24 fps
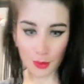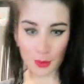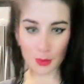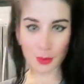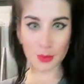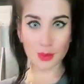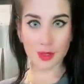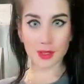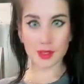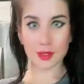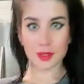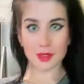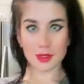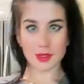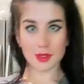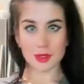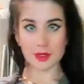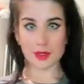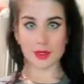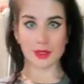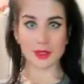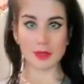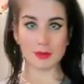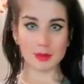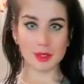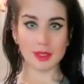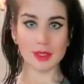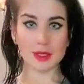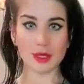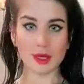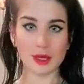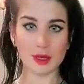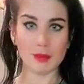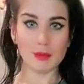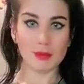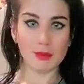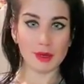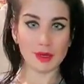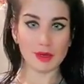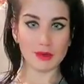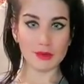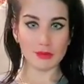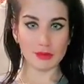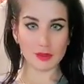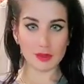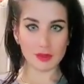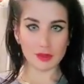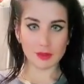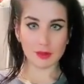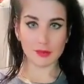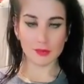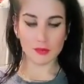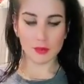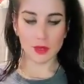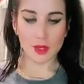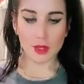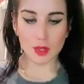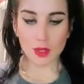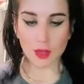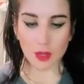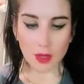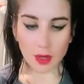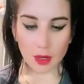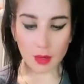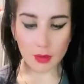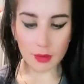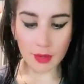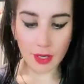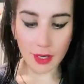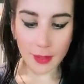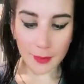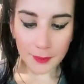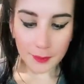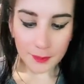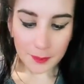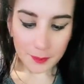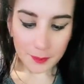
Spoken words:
You can see me in my funnel. Okay.